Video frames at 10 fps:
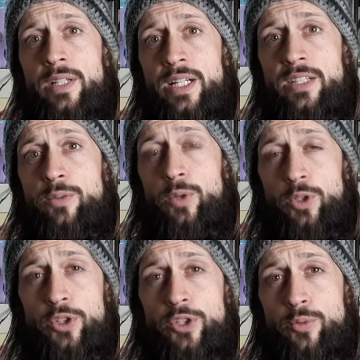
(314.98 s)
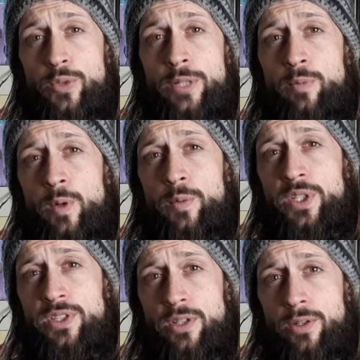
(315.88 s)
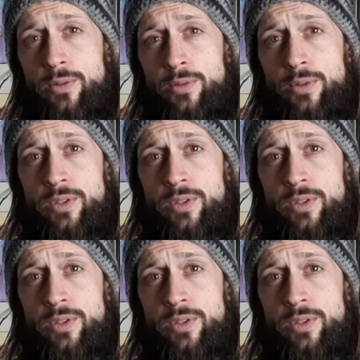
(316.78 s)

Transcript: and we're going to reap what we sow.